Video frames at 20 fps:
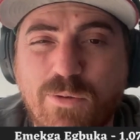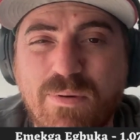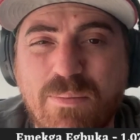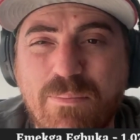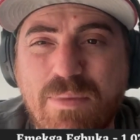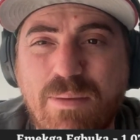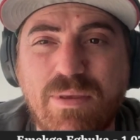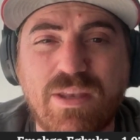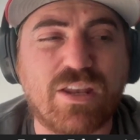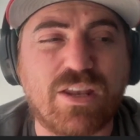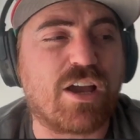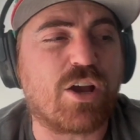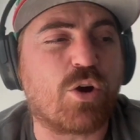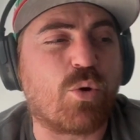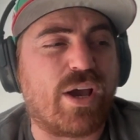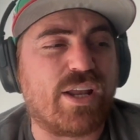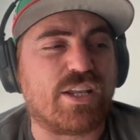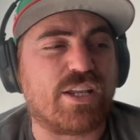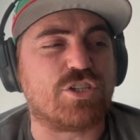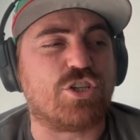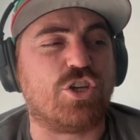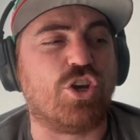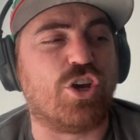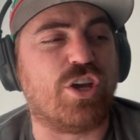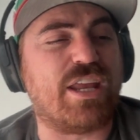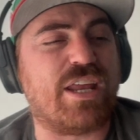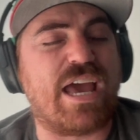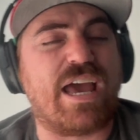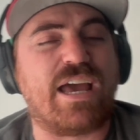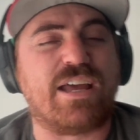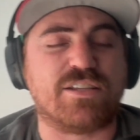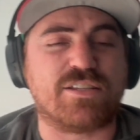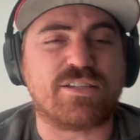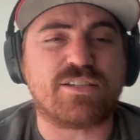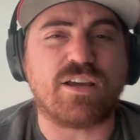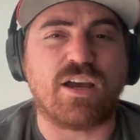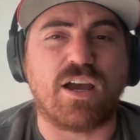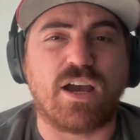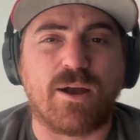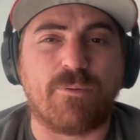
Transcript: but maybe not quite as good as,